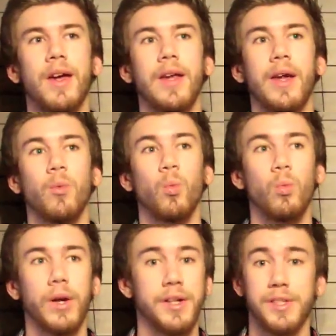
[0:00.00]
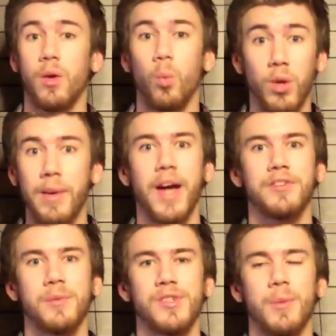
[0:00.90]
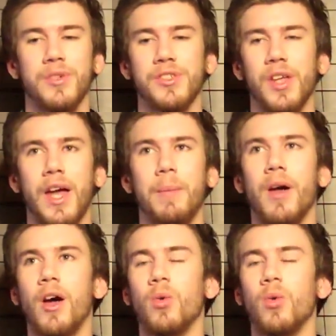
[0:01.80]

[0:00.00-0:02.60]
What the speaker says: in a, like I said, rematch from SummerSlam.